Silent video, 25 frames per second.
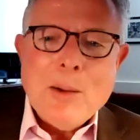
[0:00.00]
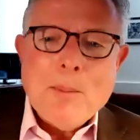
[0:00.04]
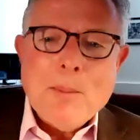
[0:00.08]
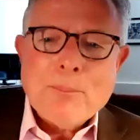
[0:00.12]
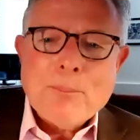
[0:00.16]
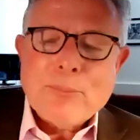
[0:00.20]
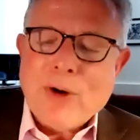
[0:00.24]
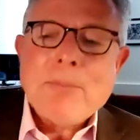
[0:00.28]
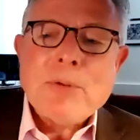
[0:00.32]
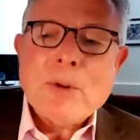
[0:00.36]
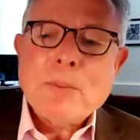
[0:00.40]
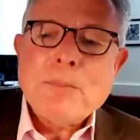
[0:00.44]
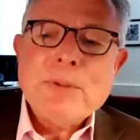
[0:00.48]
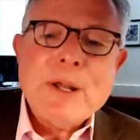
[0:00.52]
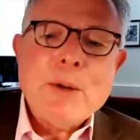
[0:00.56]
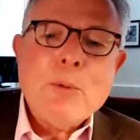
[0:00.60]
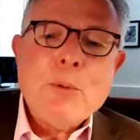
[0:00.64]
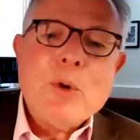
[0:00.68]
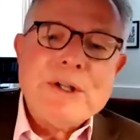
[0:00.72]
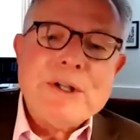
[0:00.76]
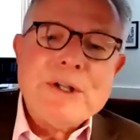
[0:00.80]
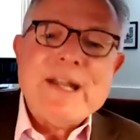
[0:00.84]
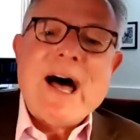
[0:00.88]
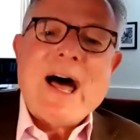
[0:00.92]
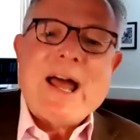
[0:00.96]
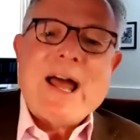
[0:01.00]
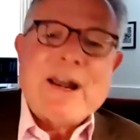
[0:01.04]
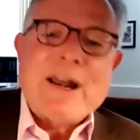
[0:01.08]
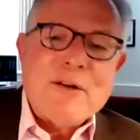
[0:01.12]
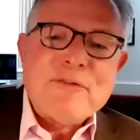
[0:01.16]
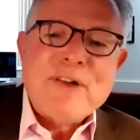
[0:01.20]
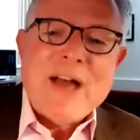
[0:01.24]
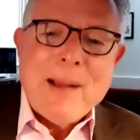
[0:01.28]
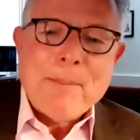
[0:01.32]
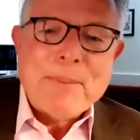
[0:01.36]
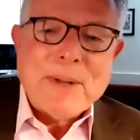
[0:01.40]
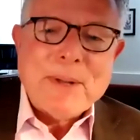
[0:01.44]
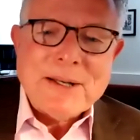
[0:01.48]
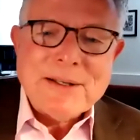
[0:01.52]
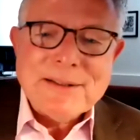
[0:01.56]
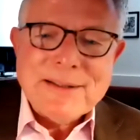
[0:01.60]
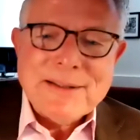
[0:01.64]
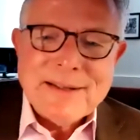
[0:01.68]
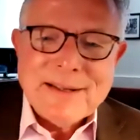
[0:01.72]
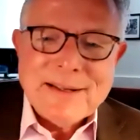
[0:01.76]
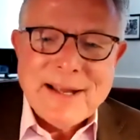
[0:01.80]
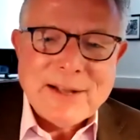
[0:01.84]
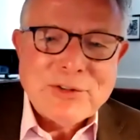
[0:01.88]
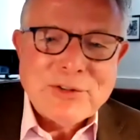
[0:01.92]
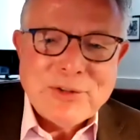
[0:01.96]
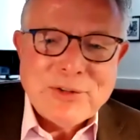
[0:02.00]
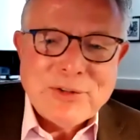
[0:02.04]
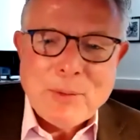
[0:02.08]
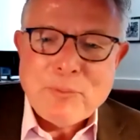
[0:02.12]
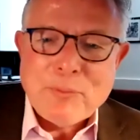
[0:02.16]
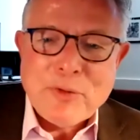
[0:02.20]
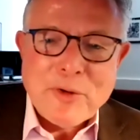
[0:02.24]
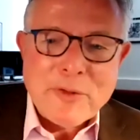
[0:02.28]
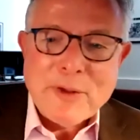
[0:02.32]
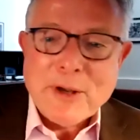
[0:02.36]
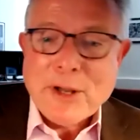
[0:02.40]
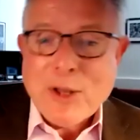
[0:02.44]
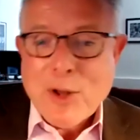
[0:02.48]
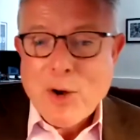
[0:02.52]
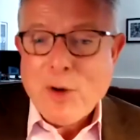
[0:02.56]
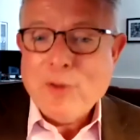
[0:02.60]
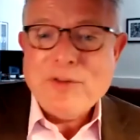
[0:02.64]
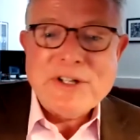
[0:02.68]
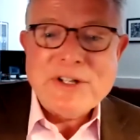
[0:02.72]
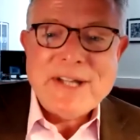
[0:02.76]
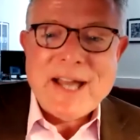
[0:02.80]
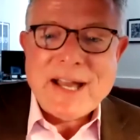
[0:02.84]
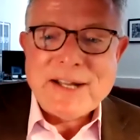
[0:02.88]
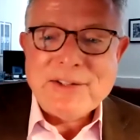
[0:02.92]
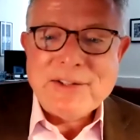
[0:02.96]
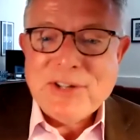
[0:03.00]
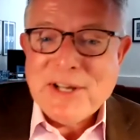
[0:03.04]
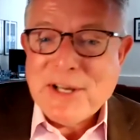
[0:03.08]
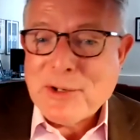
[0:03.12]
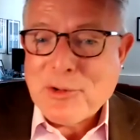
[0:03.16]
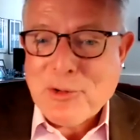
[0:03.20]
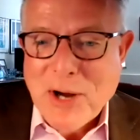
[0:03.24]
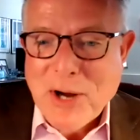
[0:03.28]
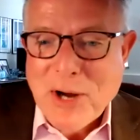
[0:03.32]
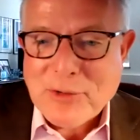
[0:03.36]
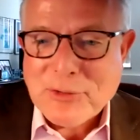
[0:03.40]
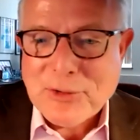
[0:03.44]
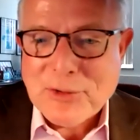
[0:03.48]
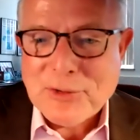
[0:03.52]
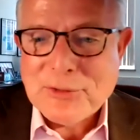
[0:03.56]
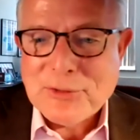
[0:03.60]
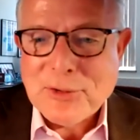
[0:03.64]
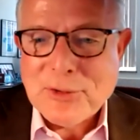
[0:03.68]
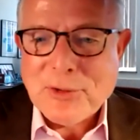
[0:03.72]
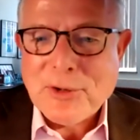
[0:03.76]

probably would not have happened except for the COVID-19 crisis,